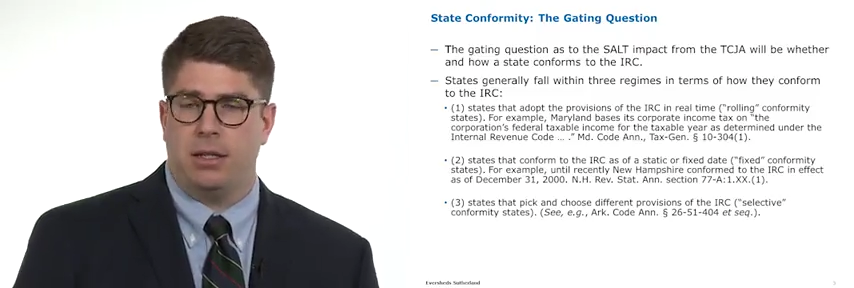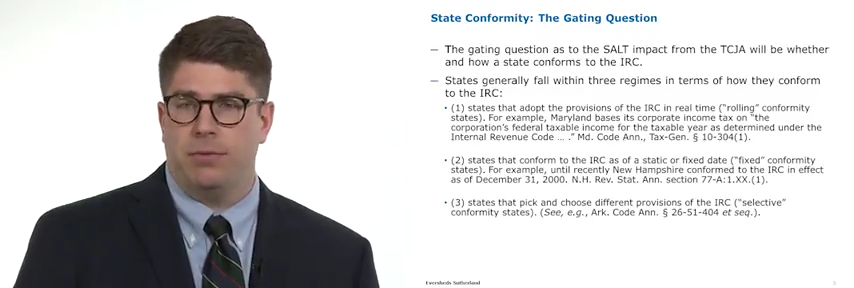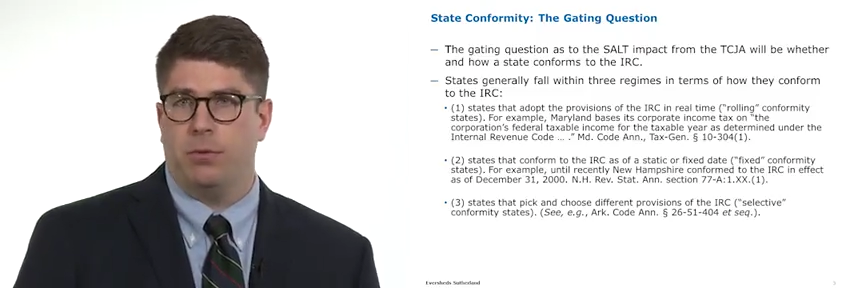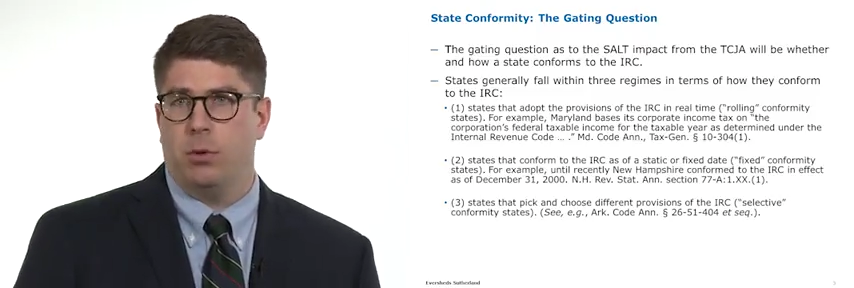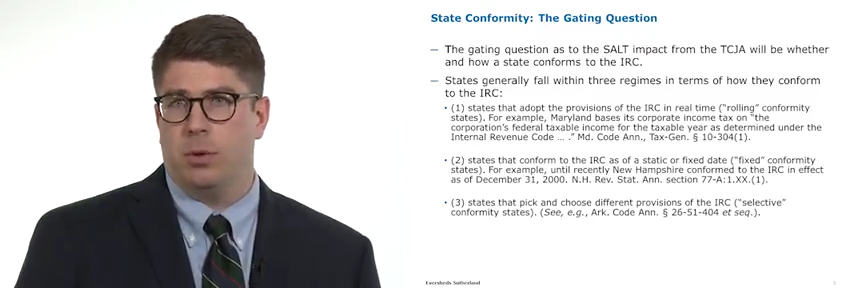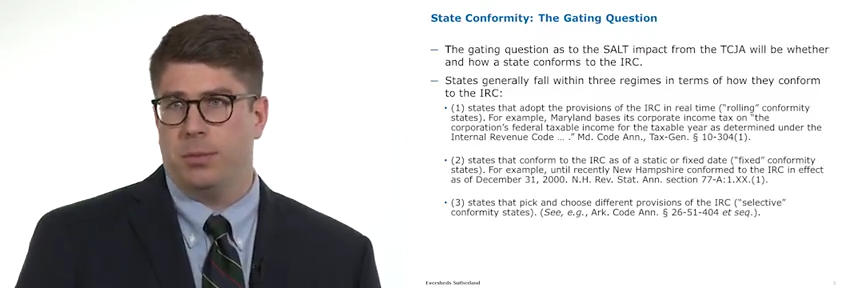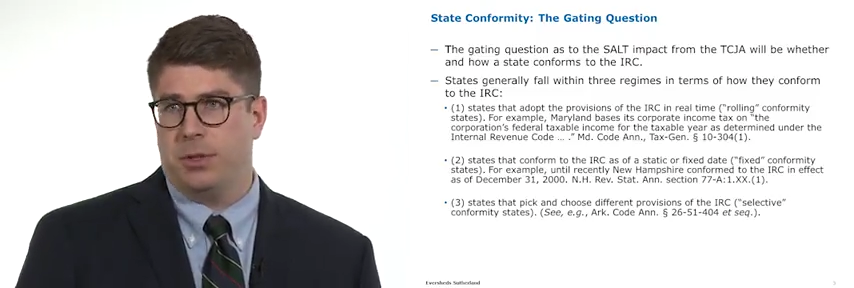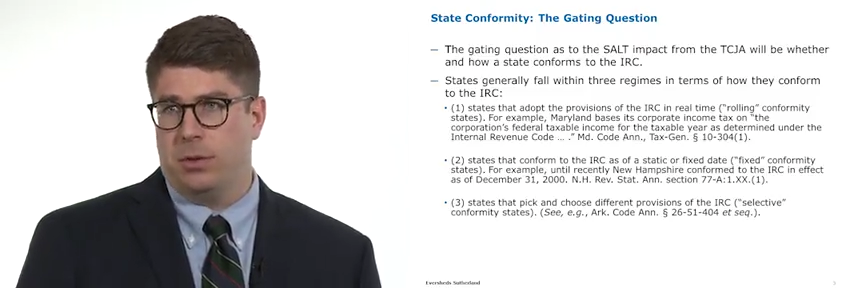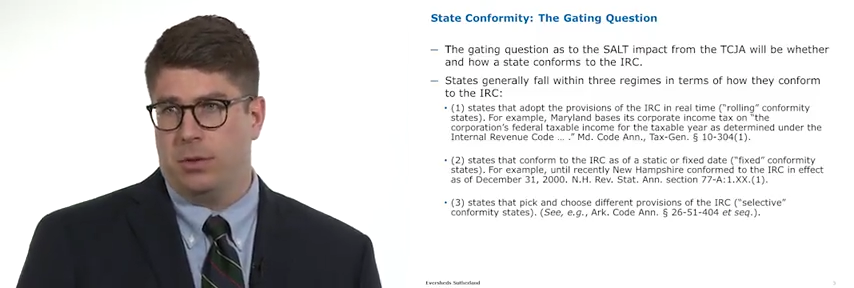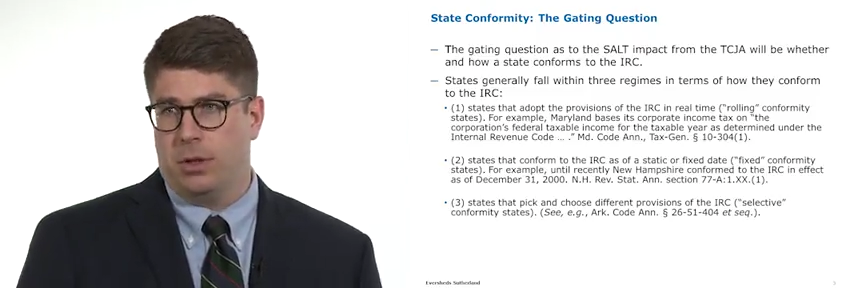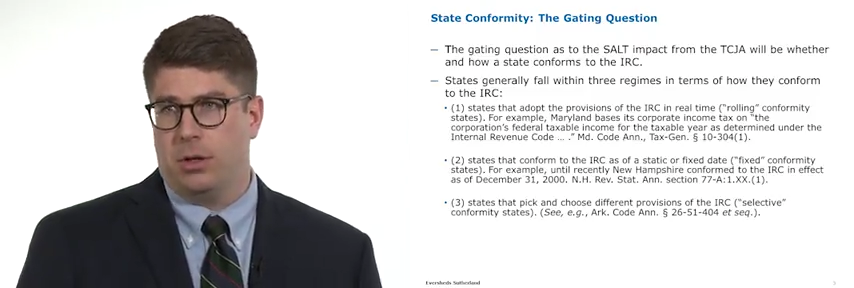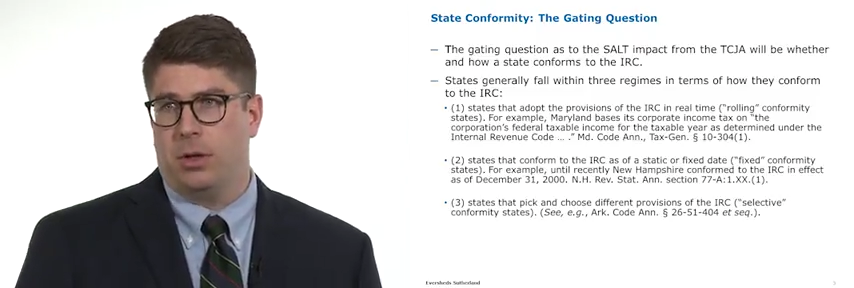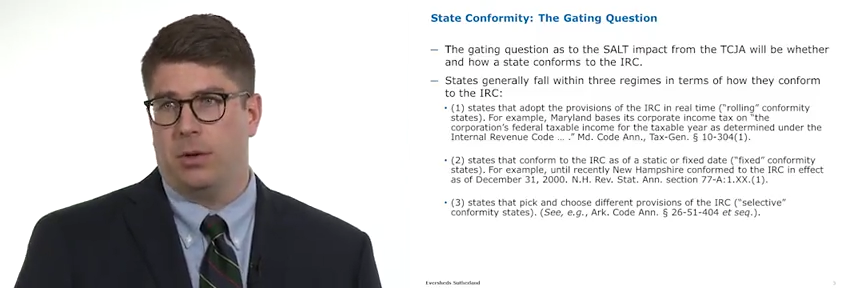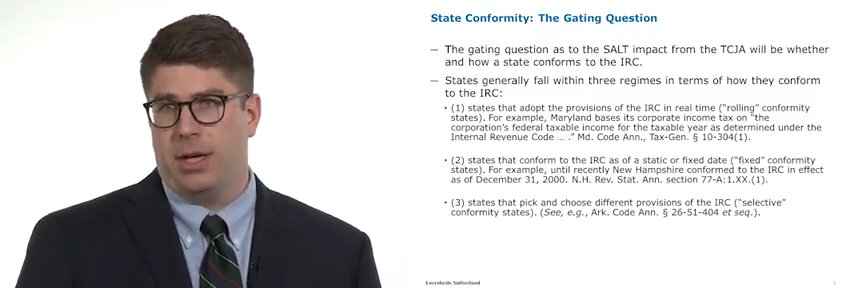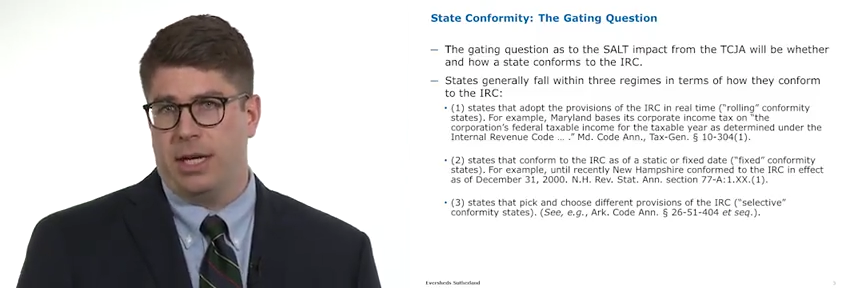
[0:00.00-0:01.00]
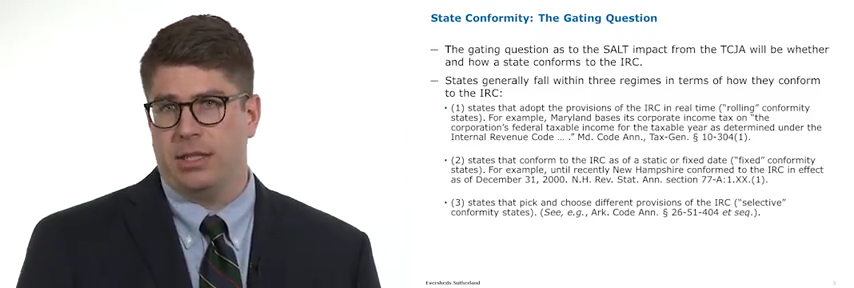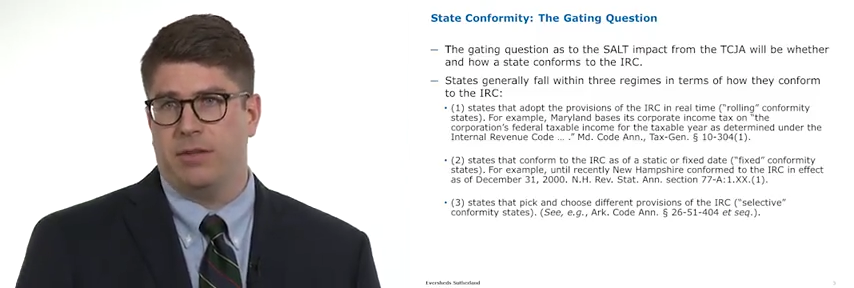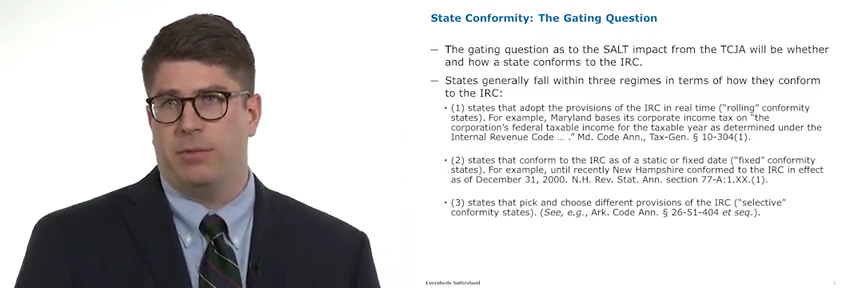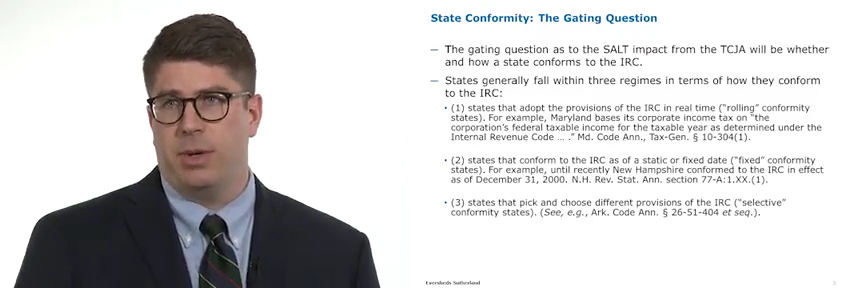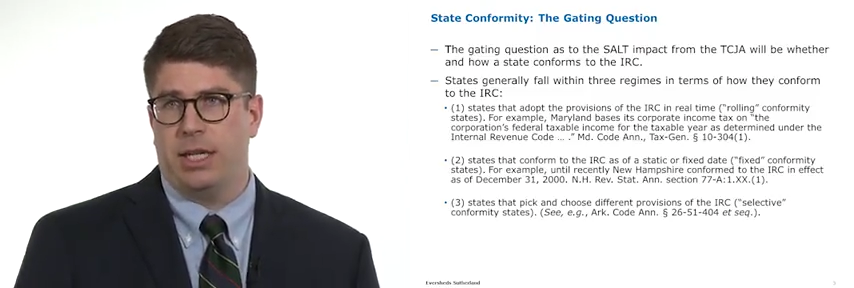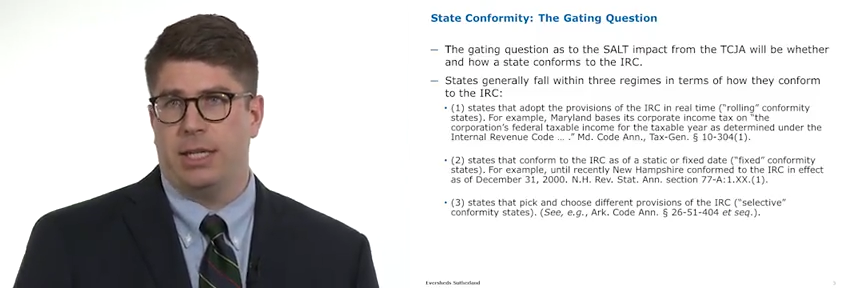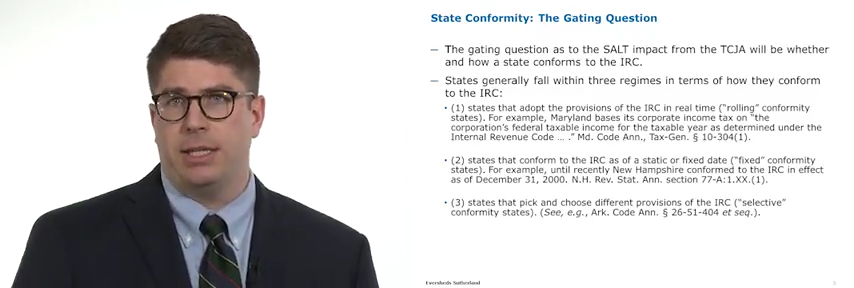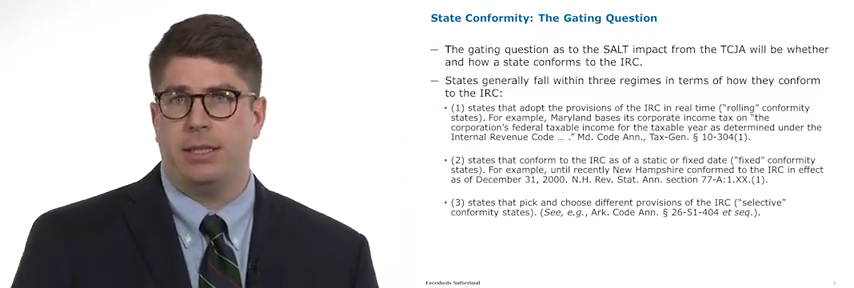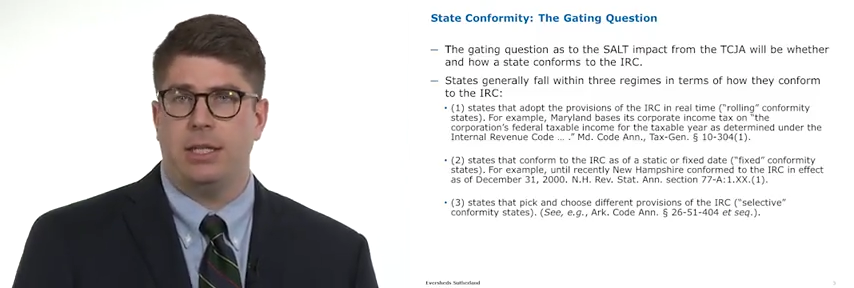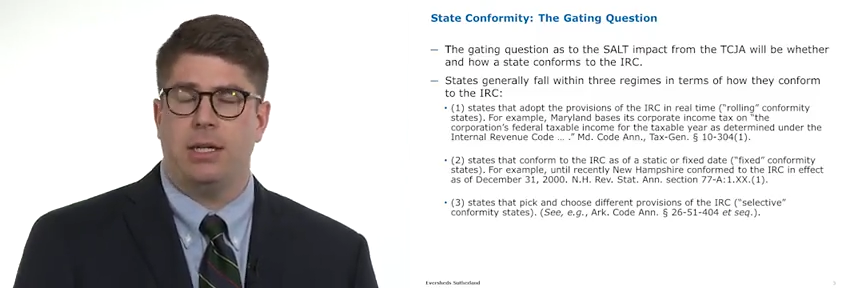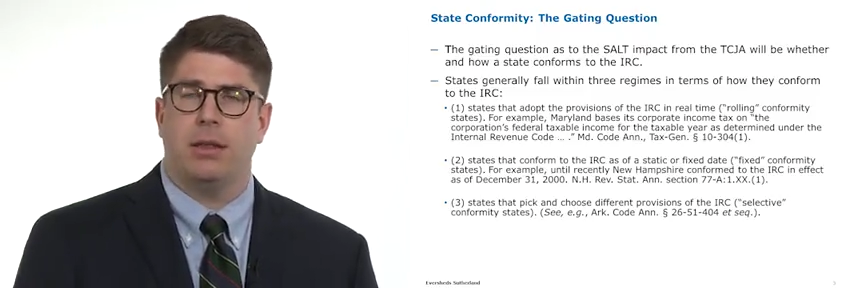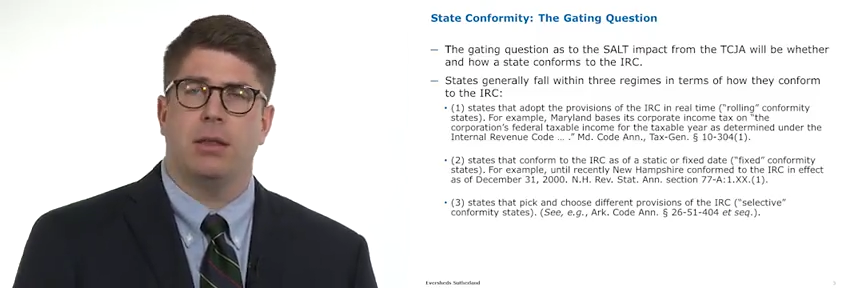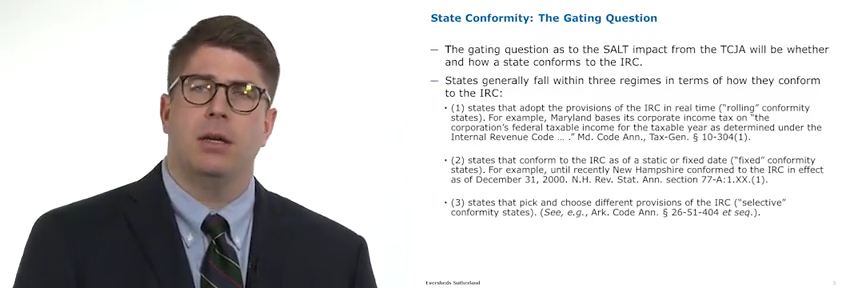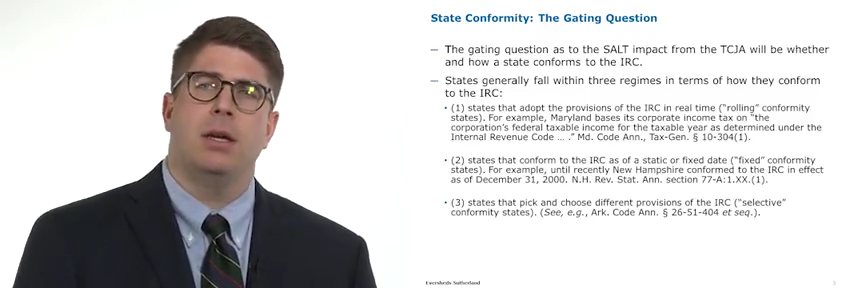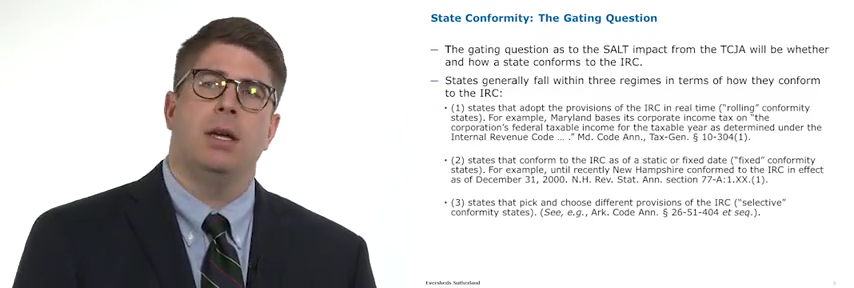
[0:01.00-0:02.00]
conforms to the code as of May 19th.